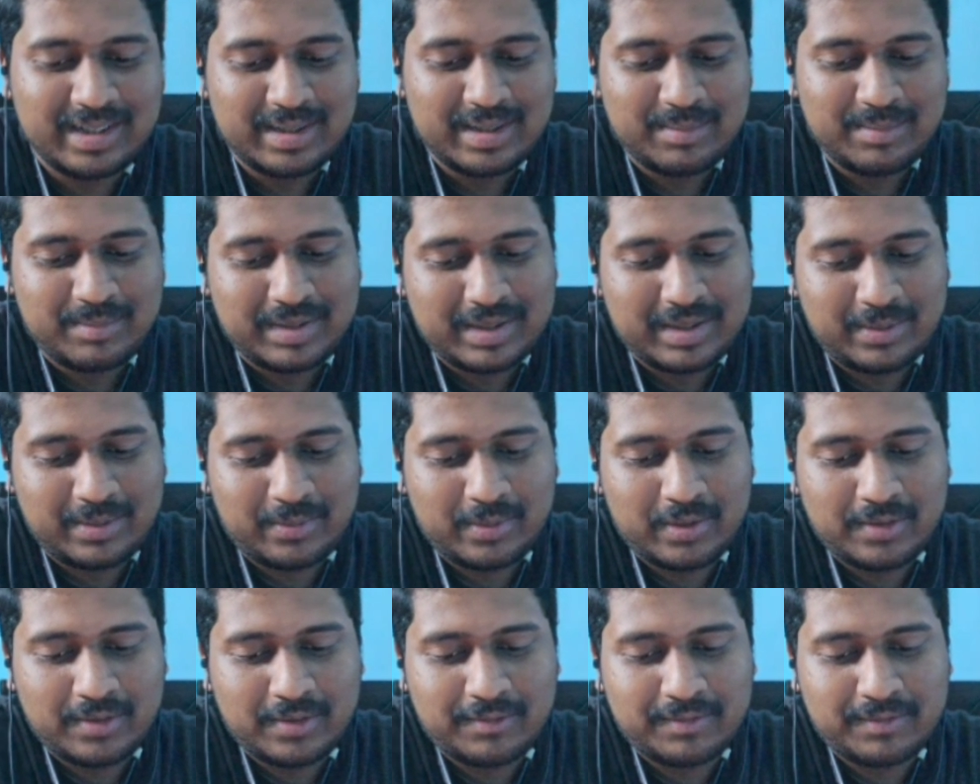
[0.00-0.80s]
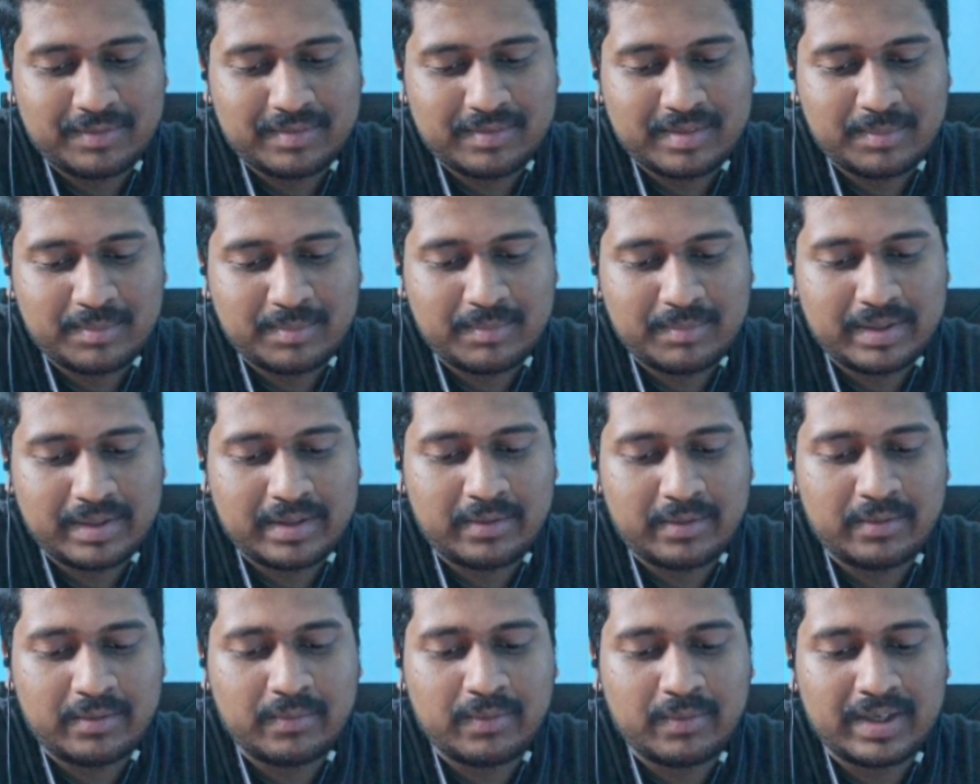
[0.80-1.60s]
But out of some
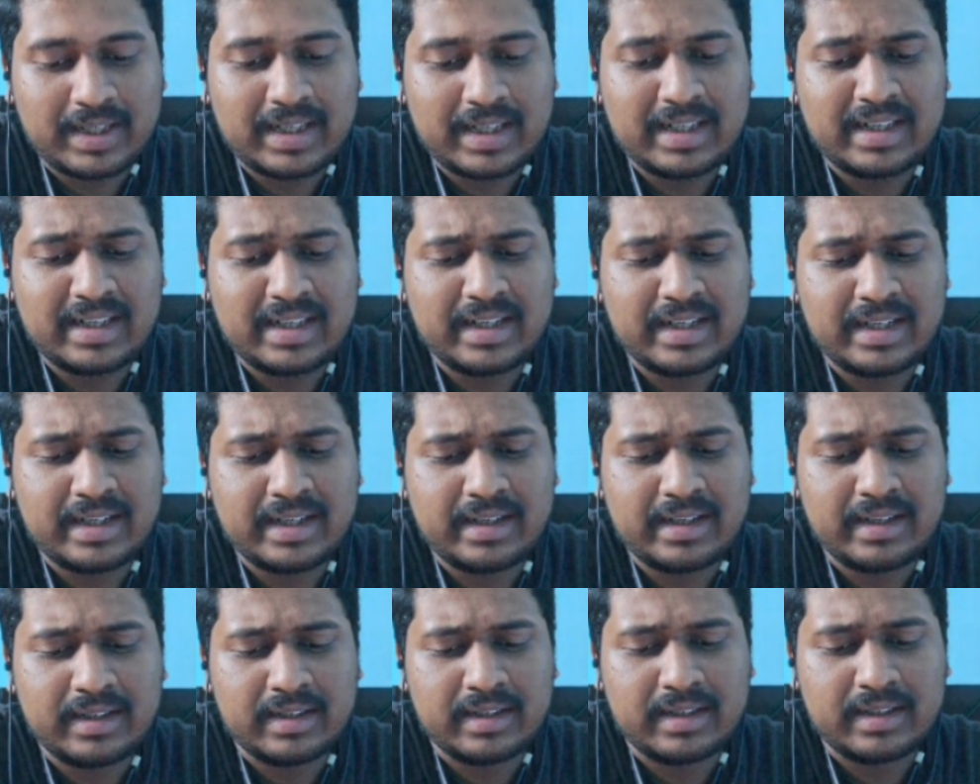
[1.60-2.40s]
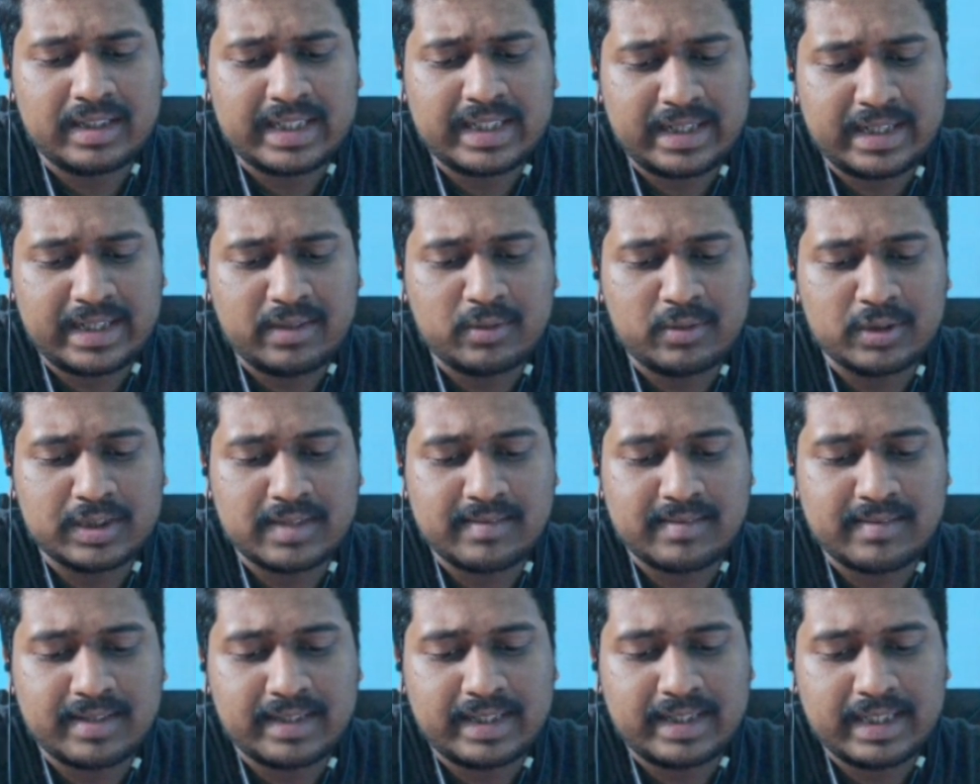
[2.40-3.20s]
around 110
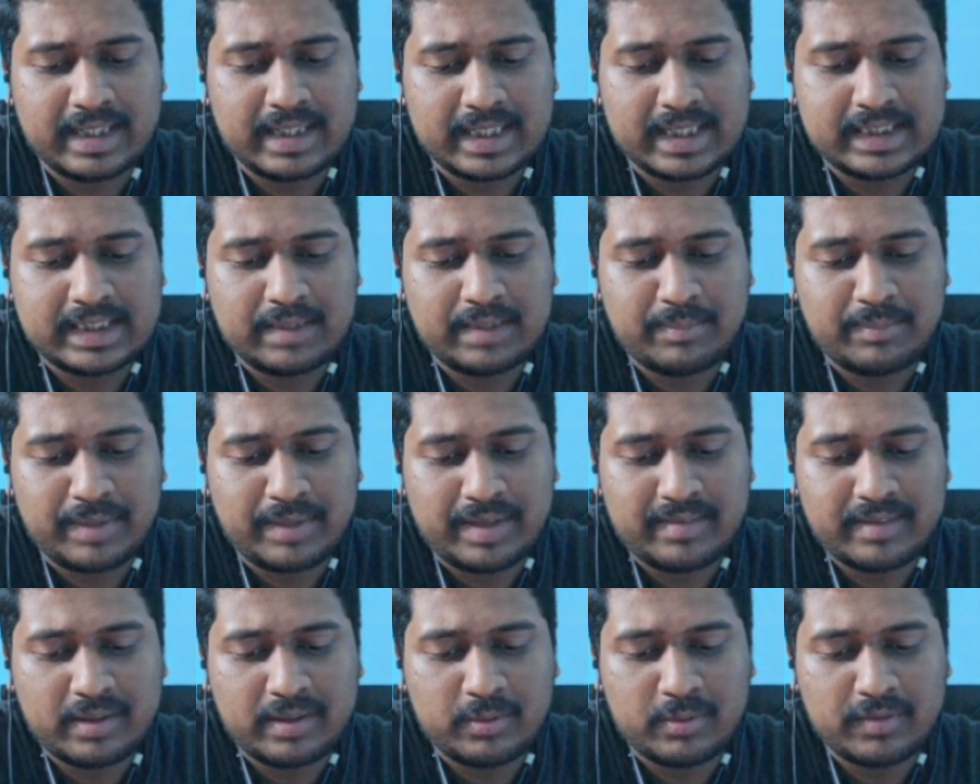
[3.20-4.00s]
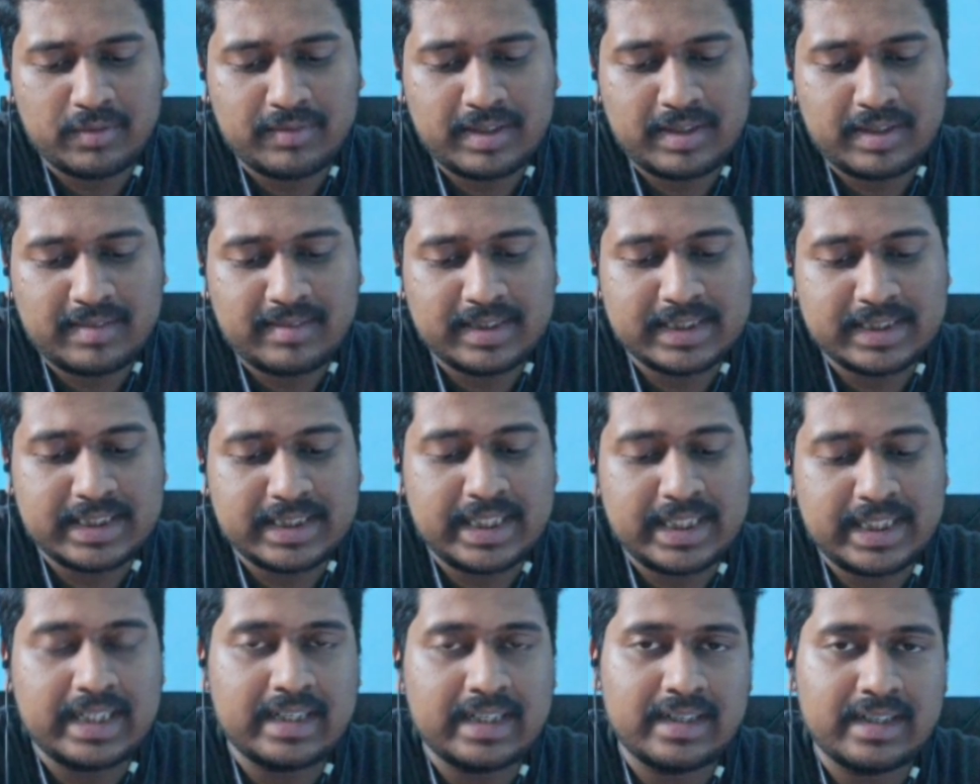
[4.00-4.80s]
questions, I think, asked in medicine, out of that
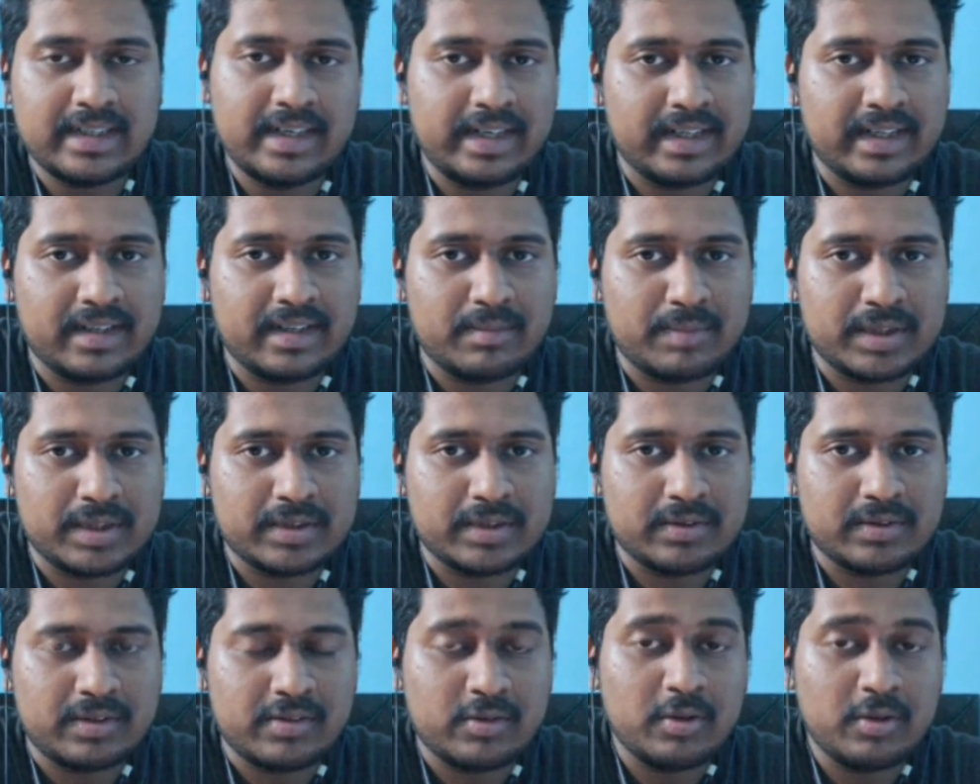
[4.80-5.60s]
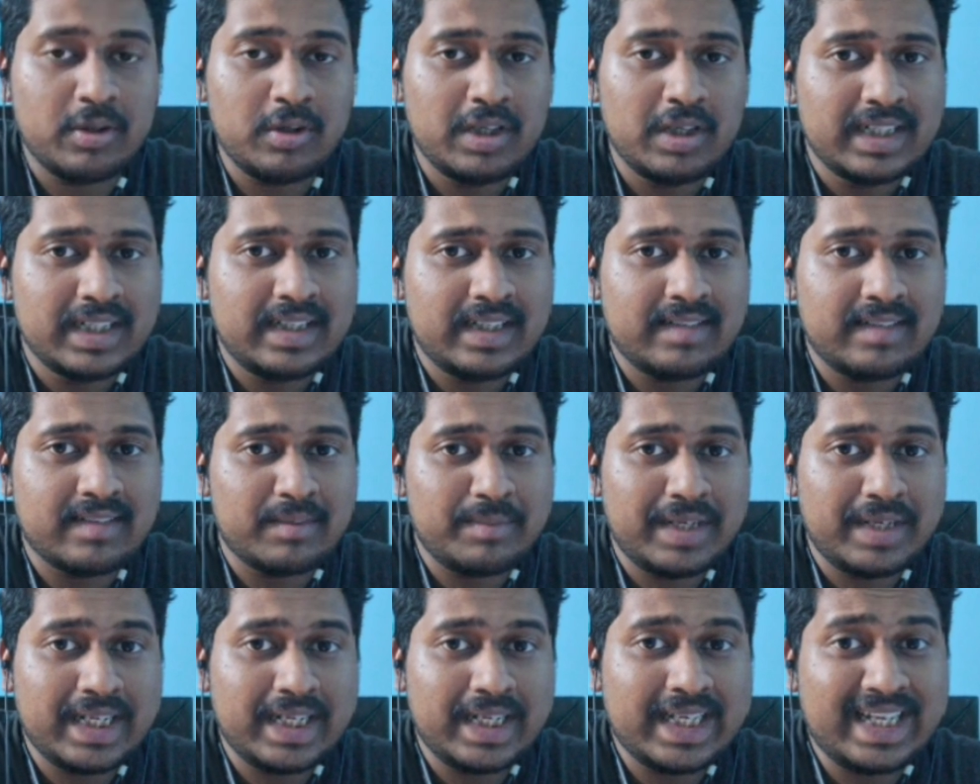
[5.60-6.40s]
68 are clinical based only. So these are
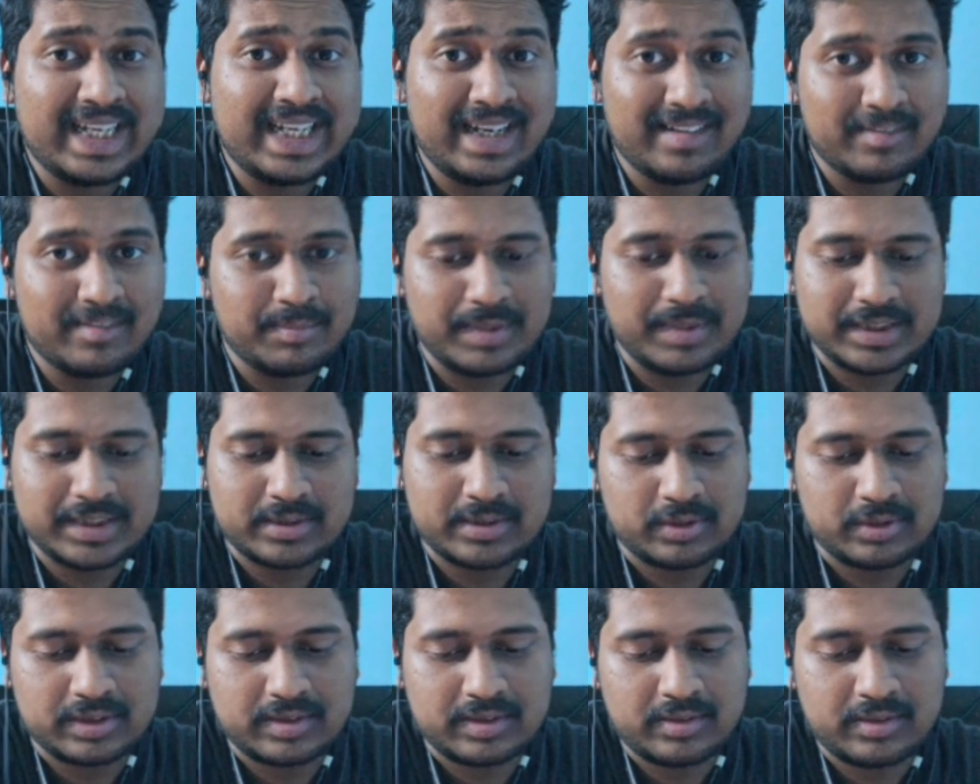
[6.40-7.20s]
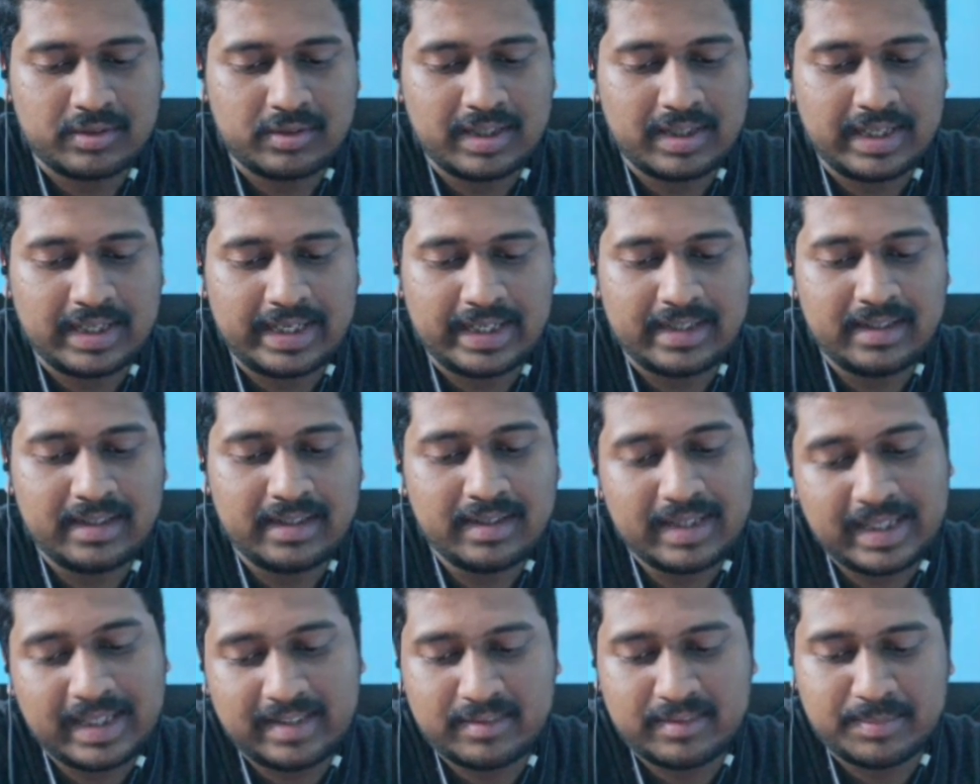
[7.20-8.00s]
mainly case based questions, not clinical,
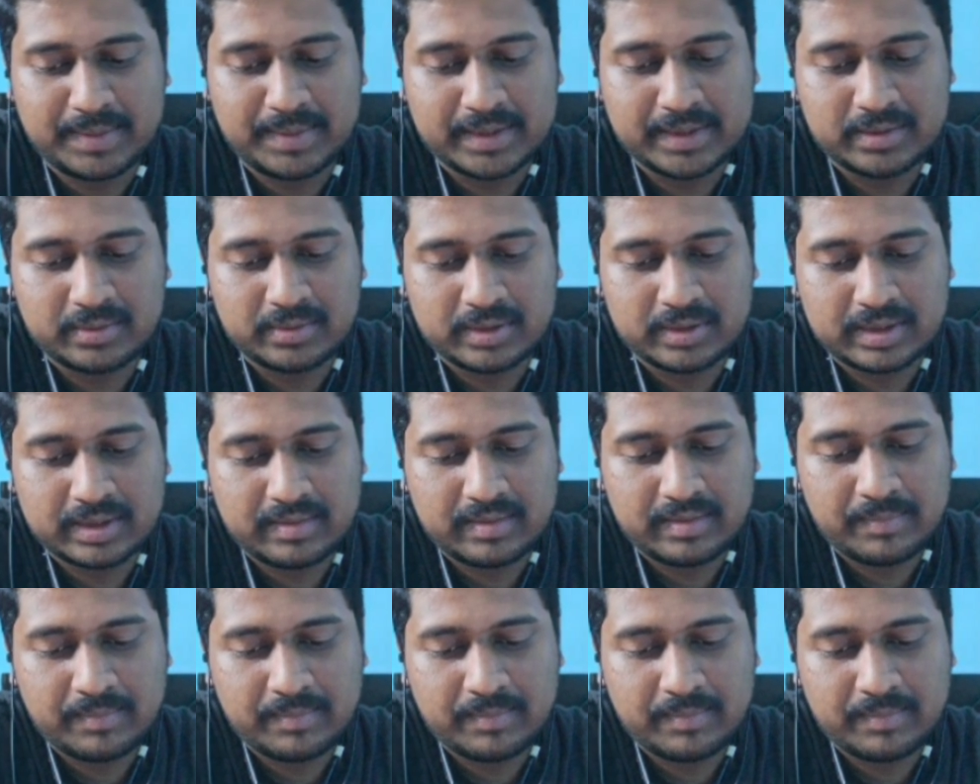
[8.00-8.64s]
case based questions.